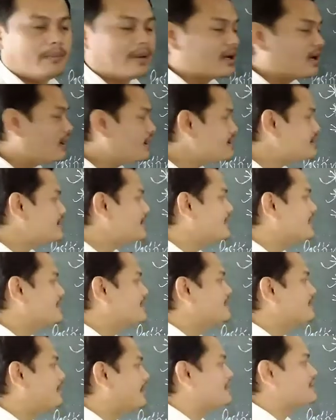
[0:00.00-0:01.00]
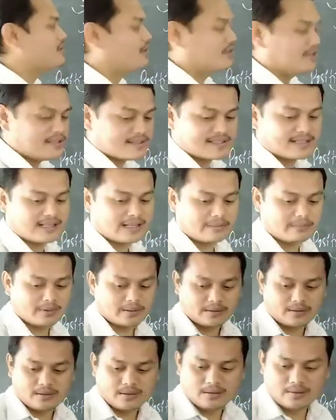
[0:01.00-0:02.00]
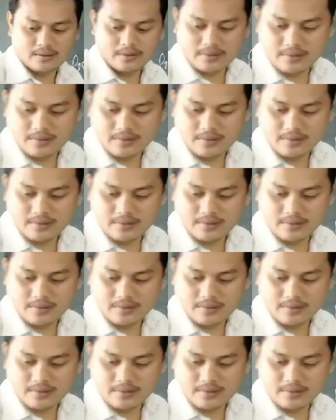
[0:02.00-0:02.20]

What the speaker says: because it depends on the syllable.